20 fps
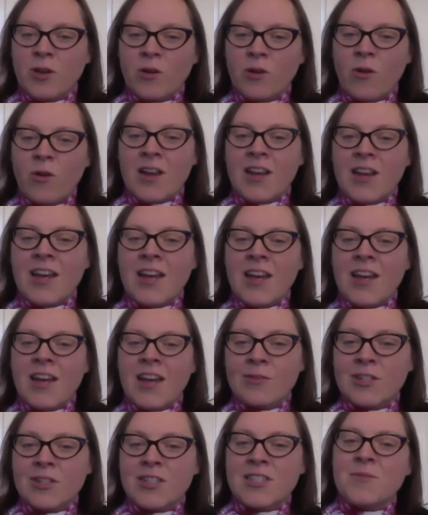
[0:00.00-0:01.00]
quite
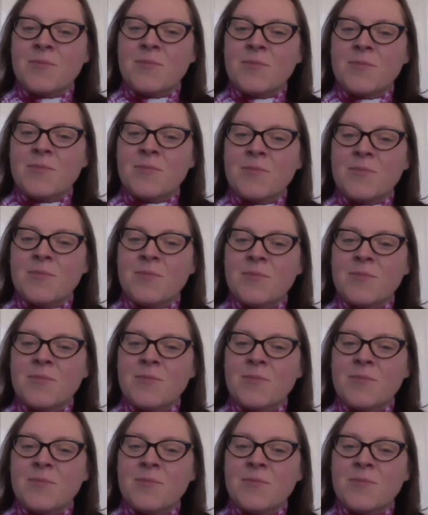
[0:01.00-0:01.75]
loudly to me is